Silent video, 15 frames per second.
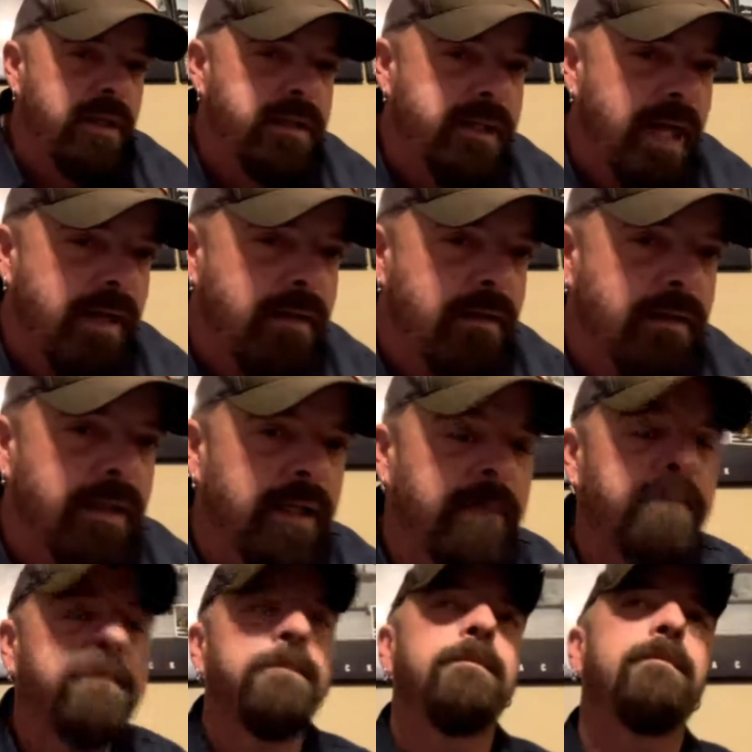of the state you're in,
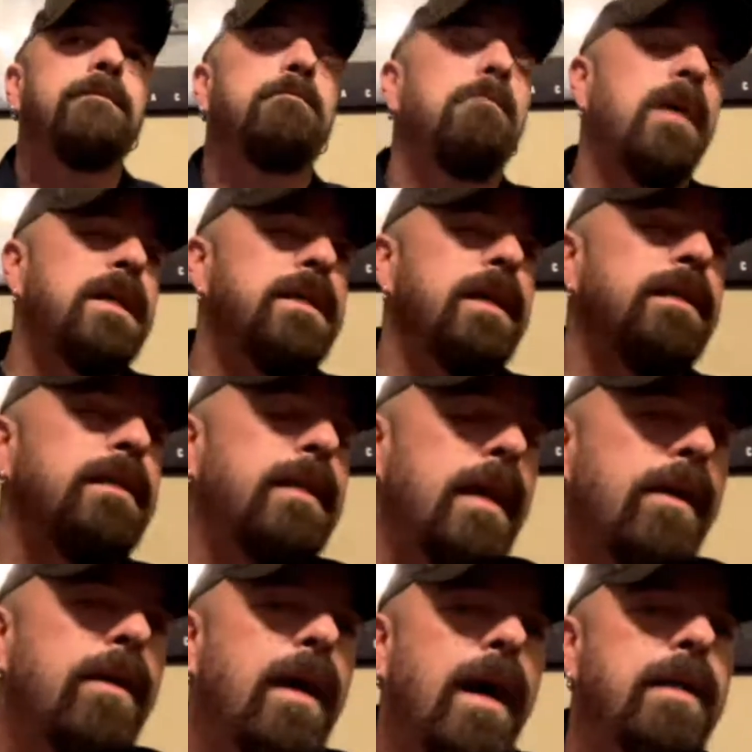much like the
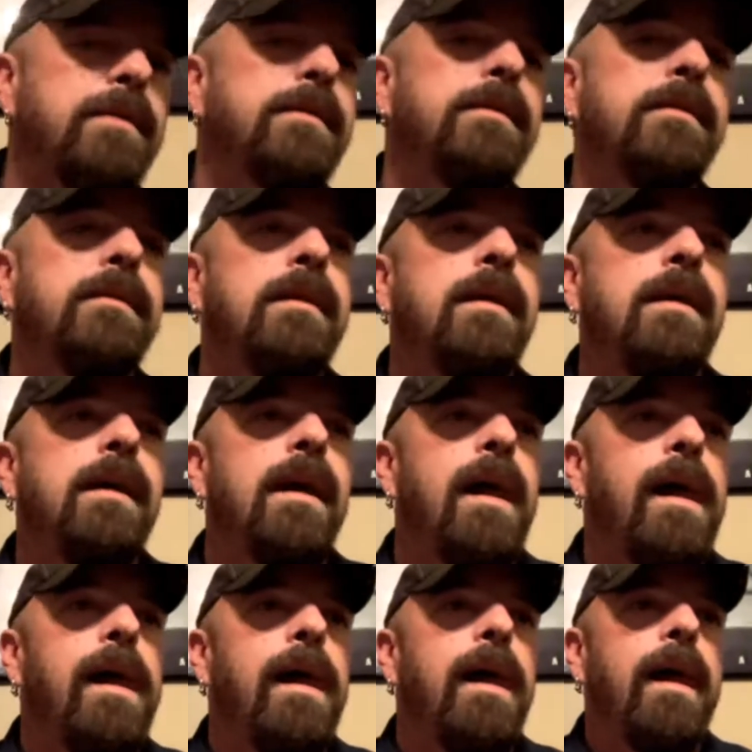Carolinas.
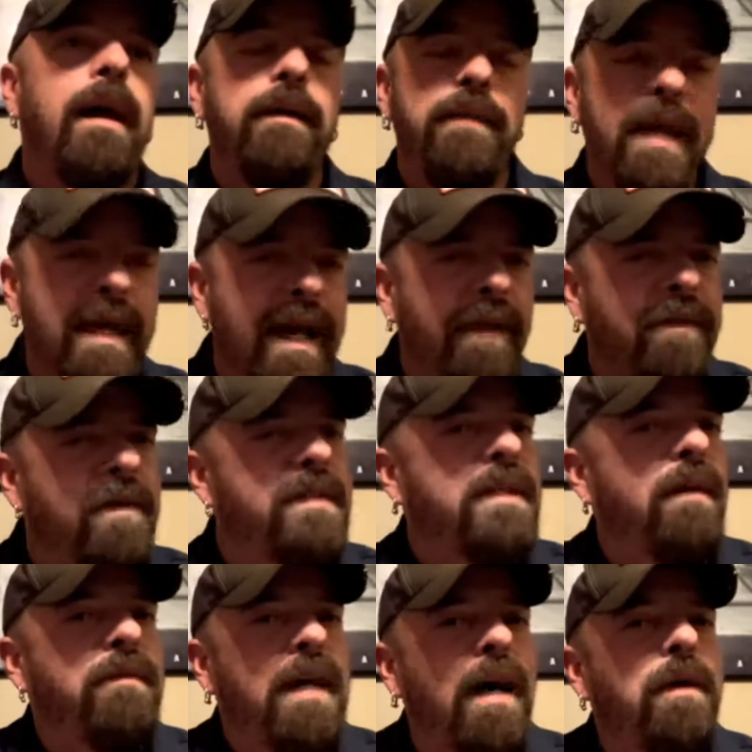They got their
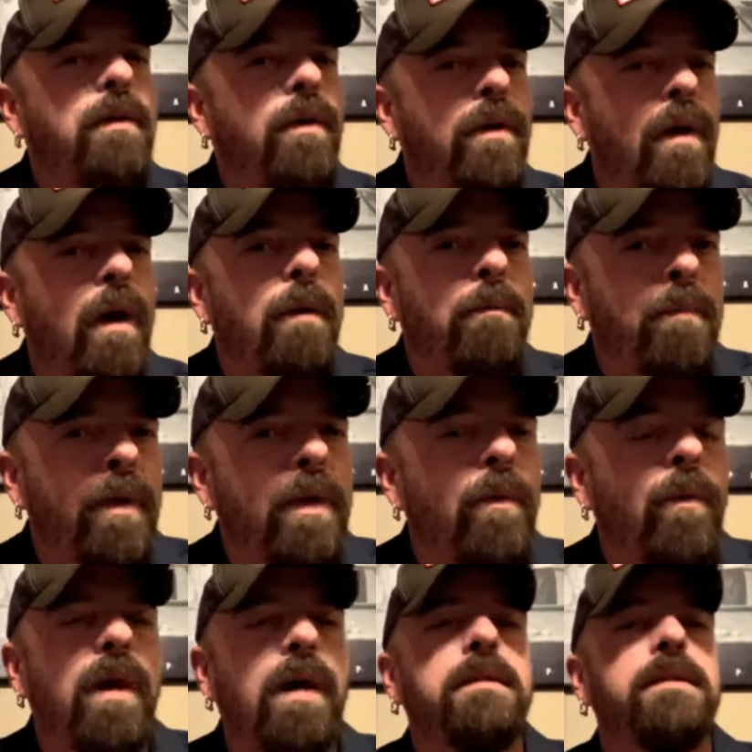stuff down to an art pretty
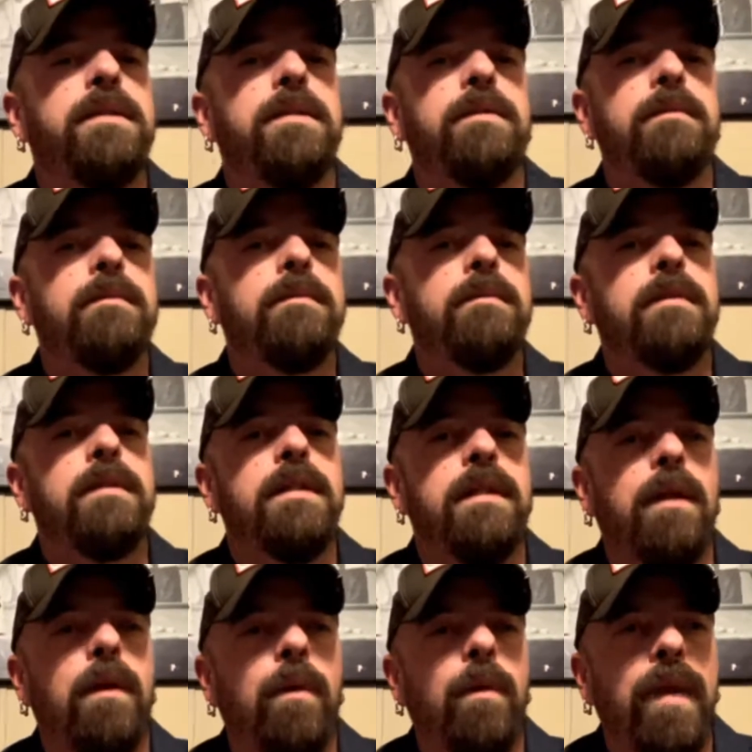well too. They
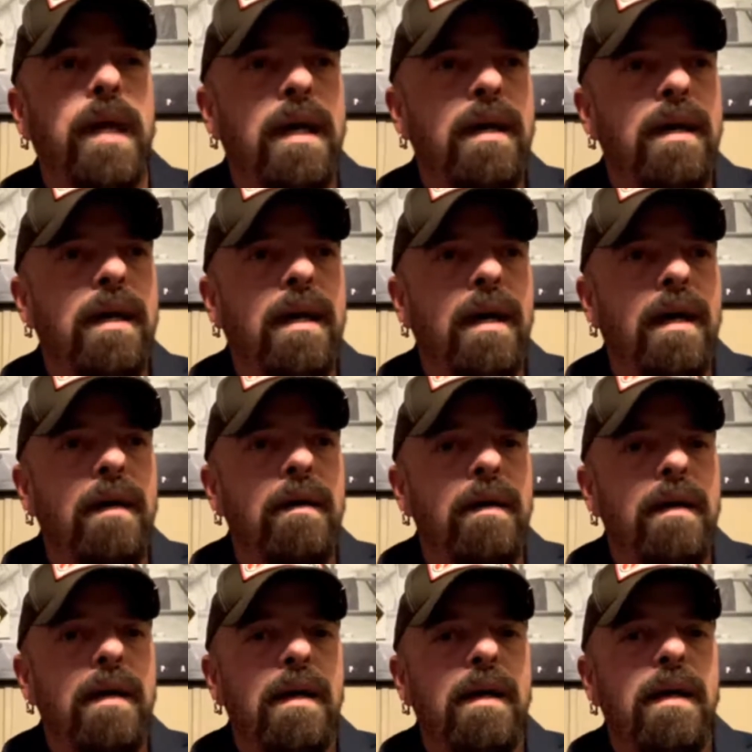know
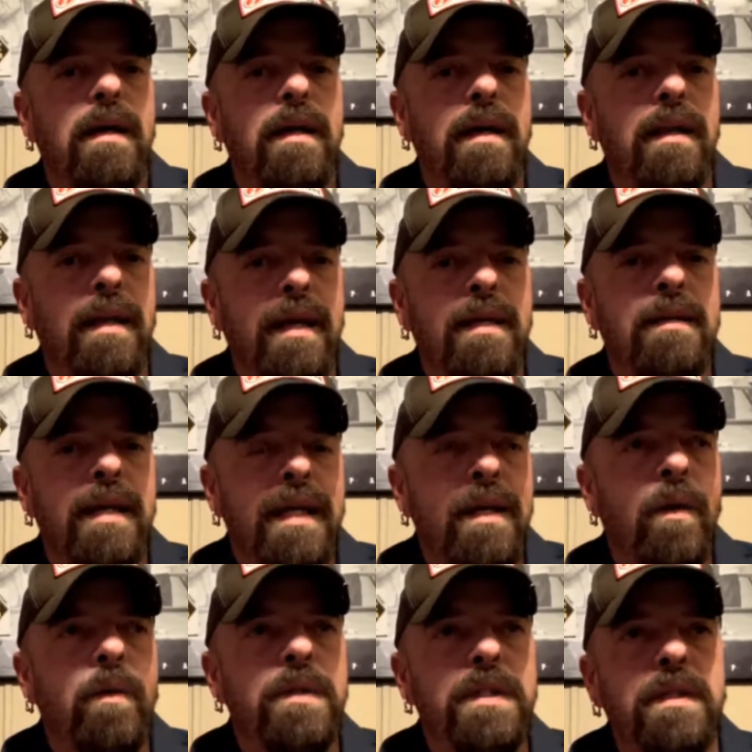
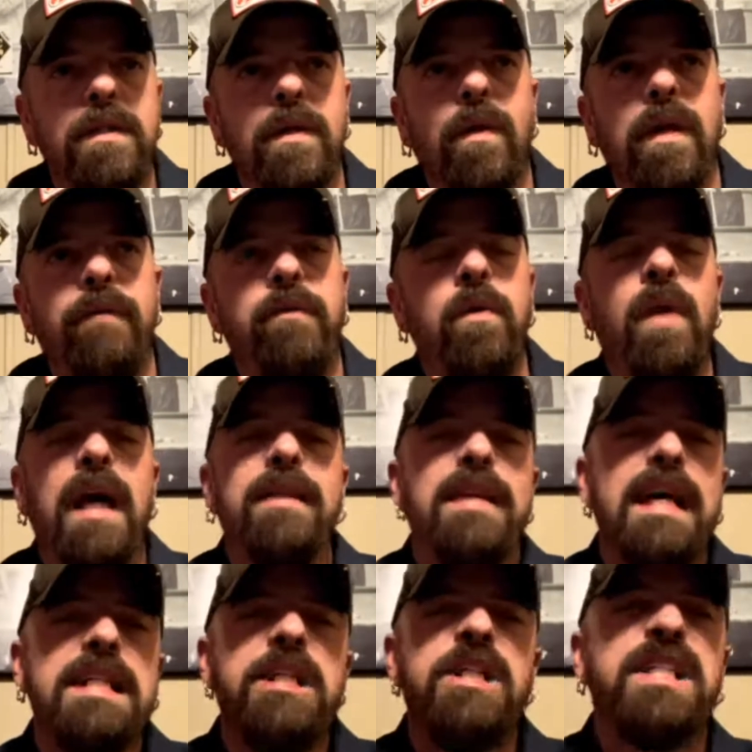what they're doing. If you like
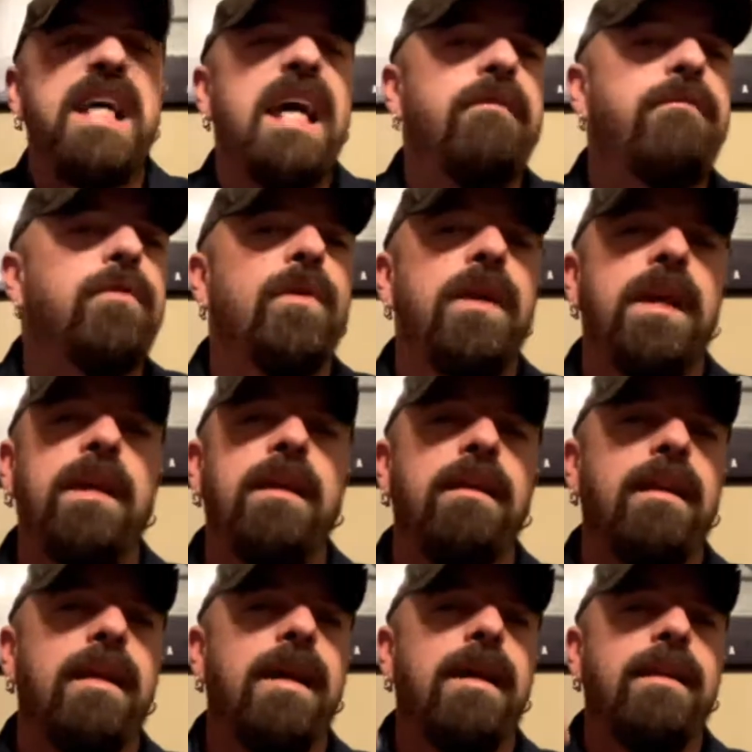that savory,
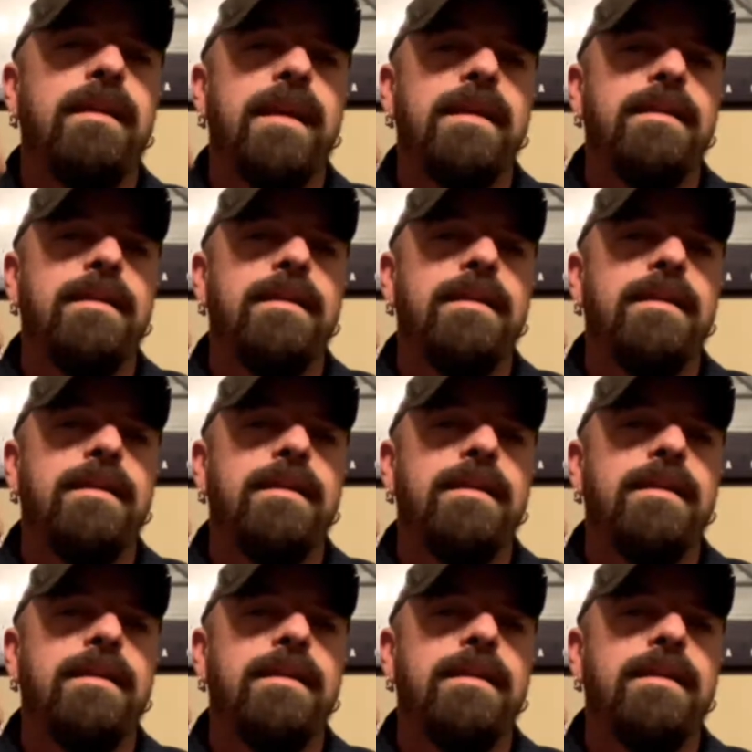that